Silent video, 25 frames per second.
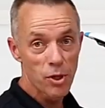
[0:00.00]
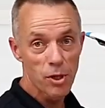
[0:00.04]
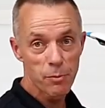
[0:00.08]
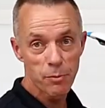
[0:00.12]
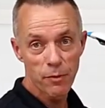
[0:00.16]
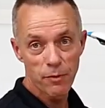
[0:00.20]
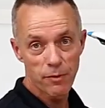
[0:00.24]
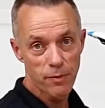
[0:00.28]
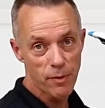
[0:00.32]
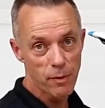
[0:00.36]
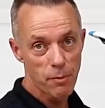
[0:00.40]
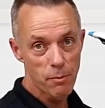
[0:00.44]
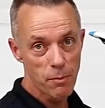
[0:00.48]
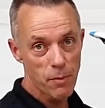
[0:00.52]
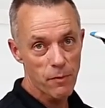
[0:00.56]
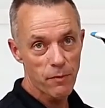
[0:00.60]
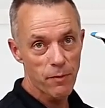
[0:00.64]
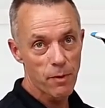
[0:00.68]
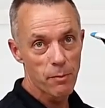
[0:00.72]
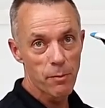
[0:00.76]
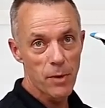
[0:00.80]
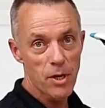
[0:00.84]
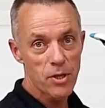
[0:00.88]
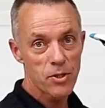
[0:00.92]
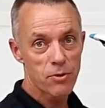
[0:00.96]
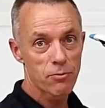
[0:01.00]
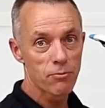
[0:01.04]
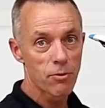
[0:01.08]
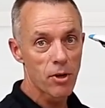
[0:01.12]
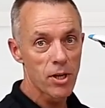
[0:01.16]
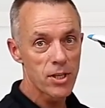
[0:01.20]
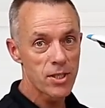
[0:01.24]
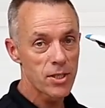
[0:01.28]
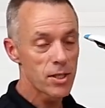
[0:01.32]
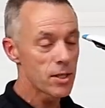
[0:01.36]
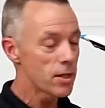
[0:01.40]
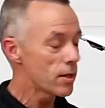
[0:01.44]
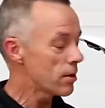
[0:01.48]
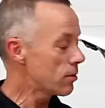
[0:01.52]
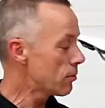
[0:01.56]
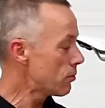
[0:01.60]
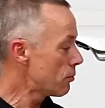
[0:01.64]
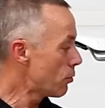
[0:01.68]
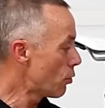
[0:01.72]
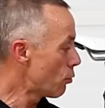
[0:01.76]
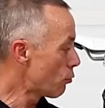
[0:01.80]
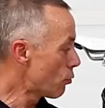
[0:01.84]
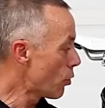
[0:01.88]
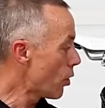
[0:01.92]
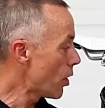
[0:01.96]
people, for most racing
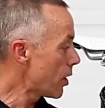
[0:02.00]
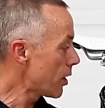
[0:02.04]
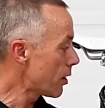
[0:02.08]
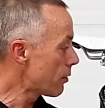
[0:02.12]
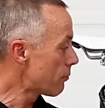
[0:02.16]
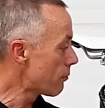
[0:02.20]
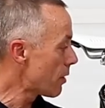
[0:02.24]
or riding